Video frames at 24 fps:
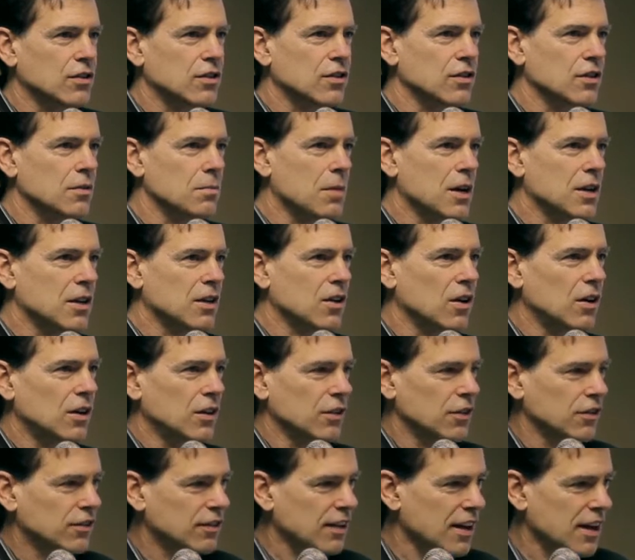you might call
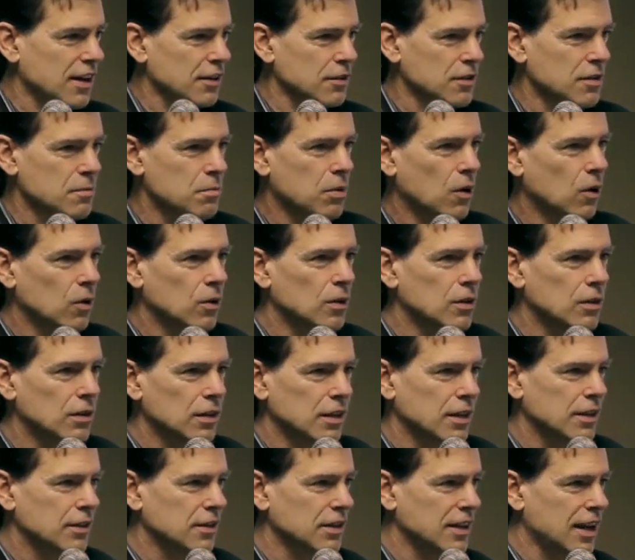the Saturn pole
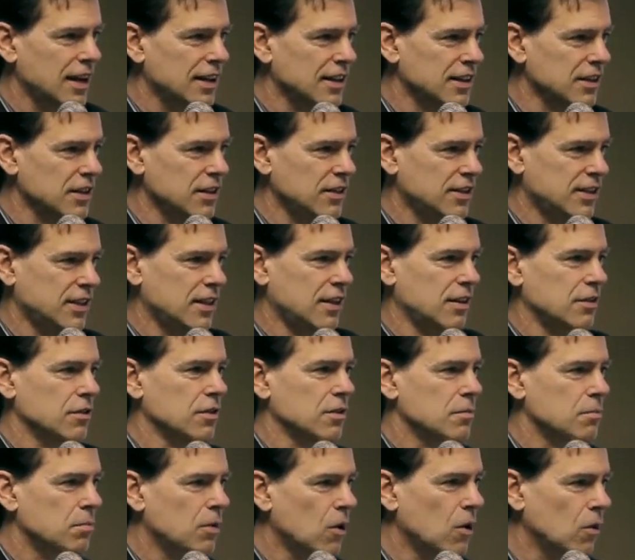and the anti
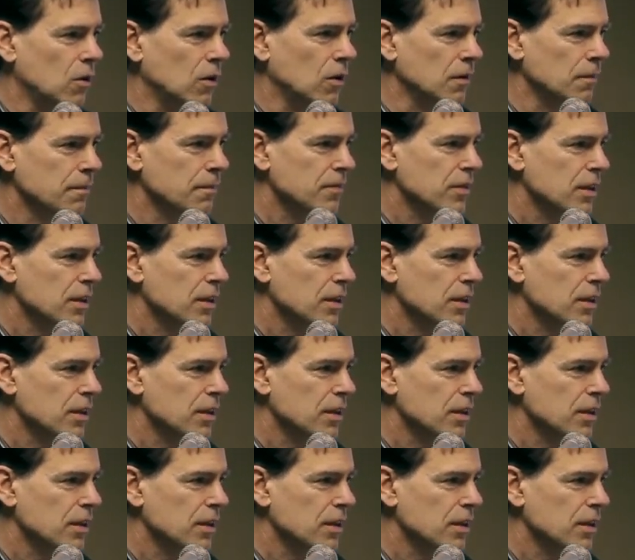Saturn pole.